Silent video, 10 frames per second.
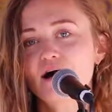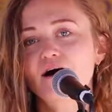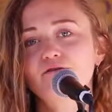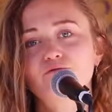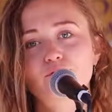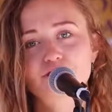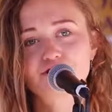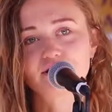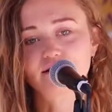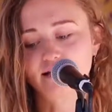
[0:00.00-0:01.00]

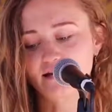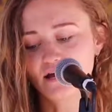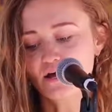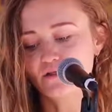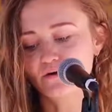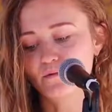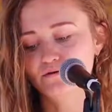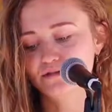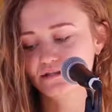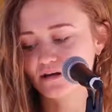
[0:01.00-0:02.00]
Unfortunately, the
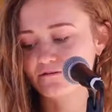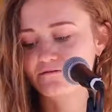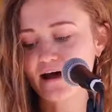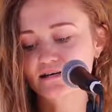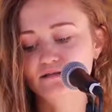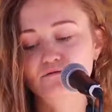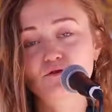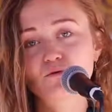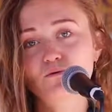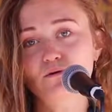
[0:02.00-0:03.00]
most effective
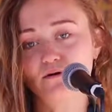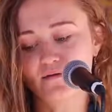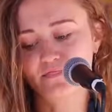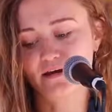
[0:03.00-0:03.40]
tool